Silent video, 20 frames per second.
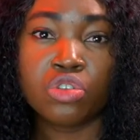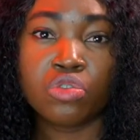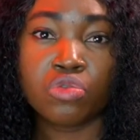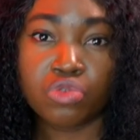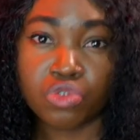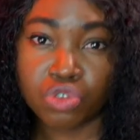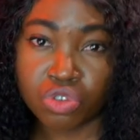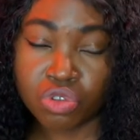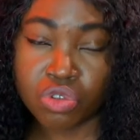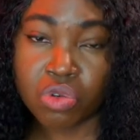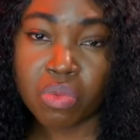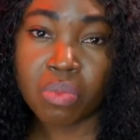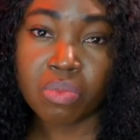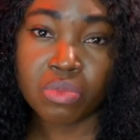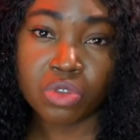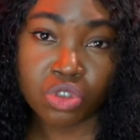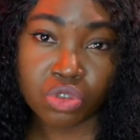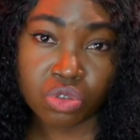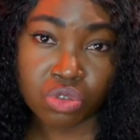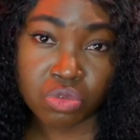true
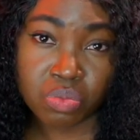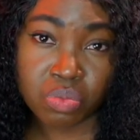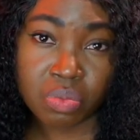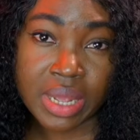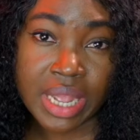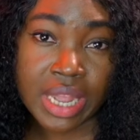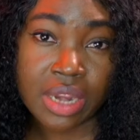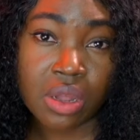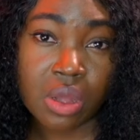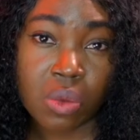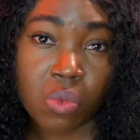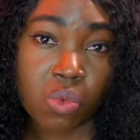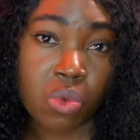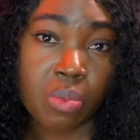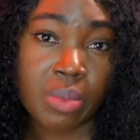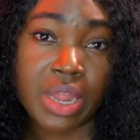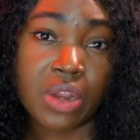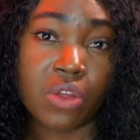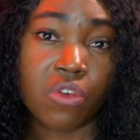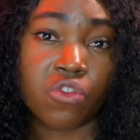men and
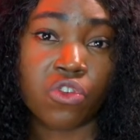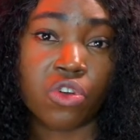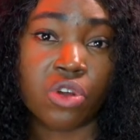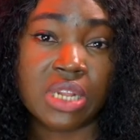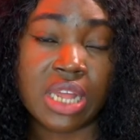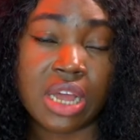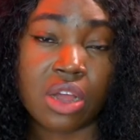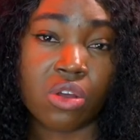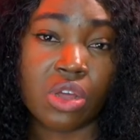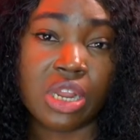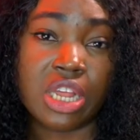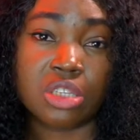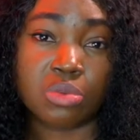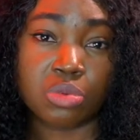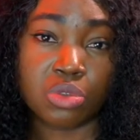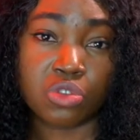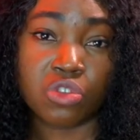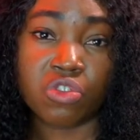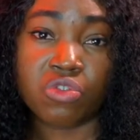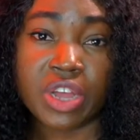women of God that God has
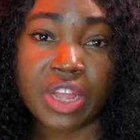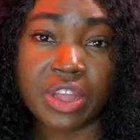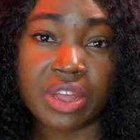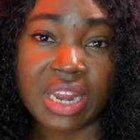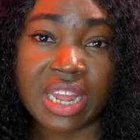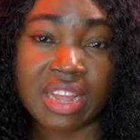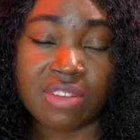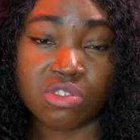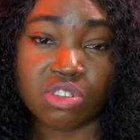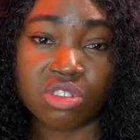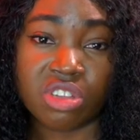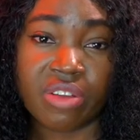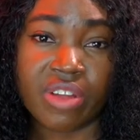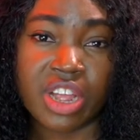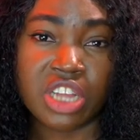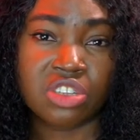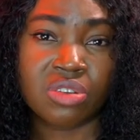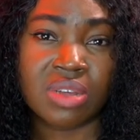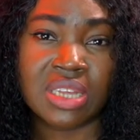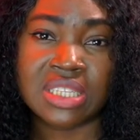put over your life to
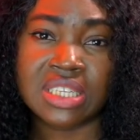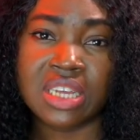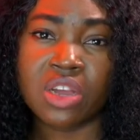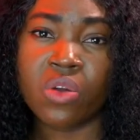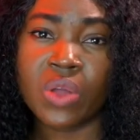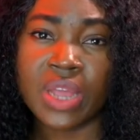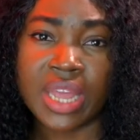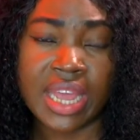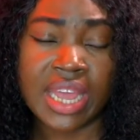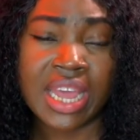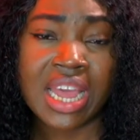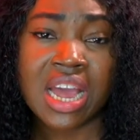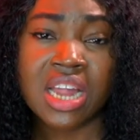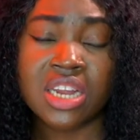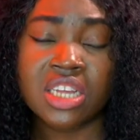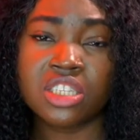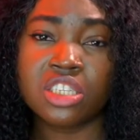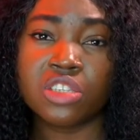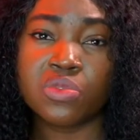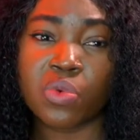direct you and say, okay,
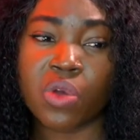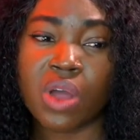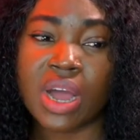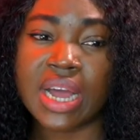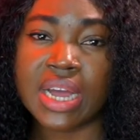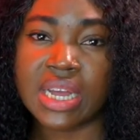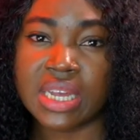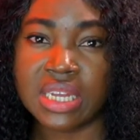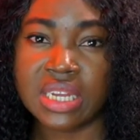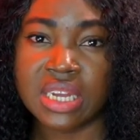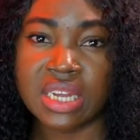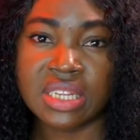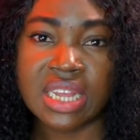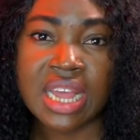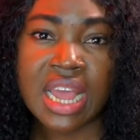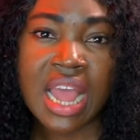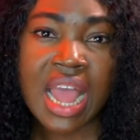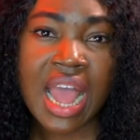this is what I heard.